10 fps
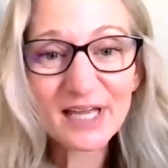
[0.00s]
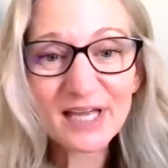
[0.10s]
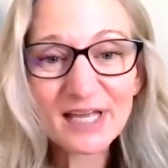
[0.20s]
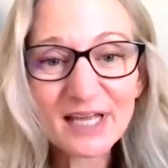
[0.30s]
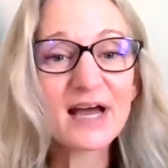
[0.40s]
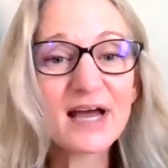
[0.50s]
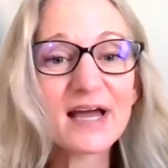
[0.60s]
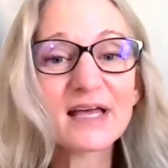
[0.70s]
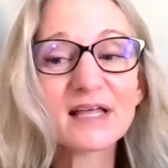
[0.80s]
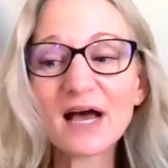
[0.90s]
And
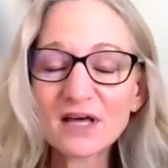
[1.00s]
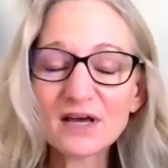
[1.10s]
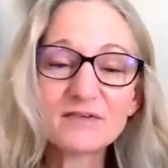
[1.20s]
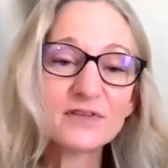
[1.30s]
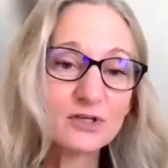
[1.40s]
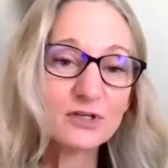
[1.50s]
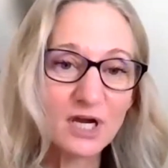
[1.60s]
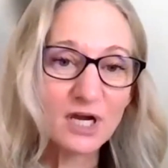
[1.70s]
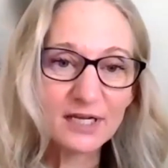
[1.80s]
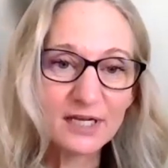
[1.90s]
I love that you're
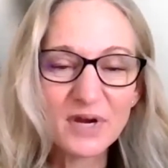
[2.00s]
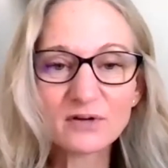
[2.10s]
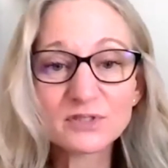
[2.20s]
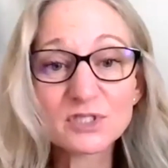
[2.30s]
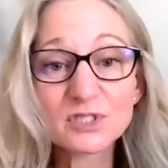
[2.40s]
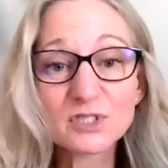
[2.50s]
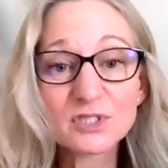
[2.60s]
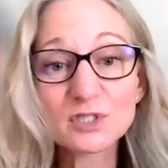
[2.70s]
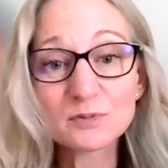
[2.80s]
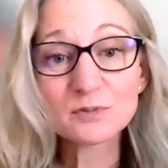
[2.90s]
talking about
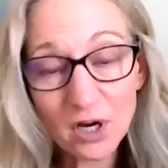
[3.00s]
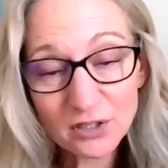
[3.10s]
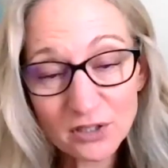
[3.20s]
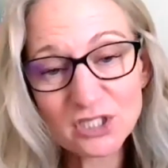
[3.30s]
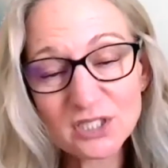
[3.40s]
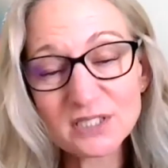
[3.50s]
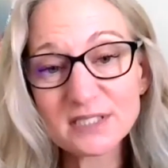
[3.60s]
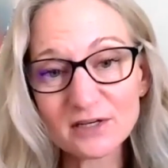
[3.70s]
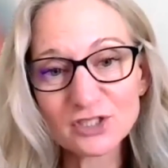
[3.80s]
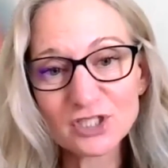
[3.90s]
small changes,
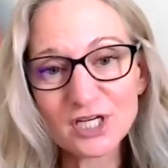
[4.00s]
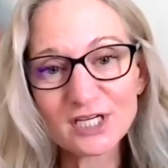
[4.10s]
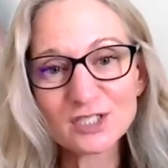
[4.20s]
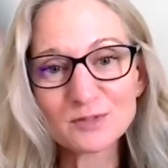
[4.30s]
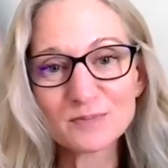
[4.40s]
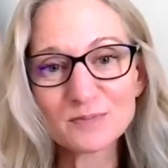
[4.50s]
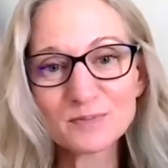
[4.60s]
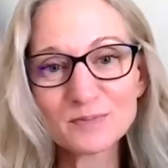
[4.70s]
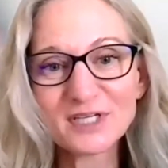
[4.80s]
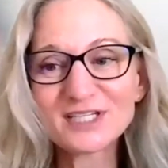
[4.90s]
subtle changes,
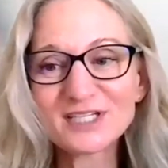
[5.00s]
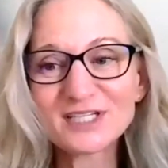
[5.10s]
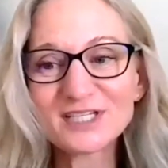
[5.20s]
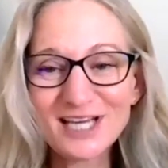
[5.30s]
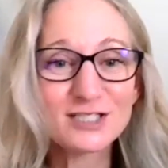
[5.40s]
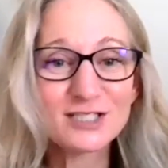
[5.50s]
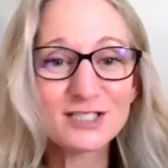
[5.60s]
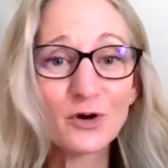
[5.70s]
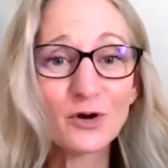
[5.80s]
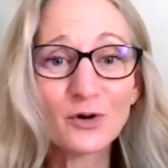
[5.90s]
because yes, if you're going
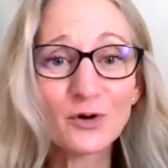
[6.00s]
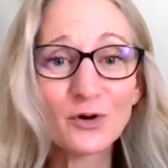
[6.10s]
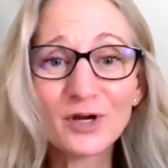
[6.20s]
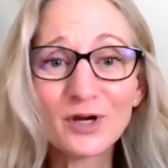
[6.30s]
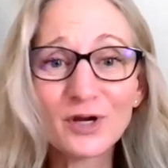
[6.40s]
120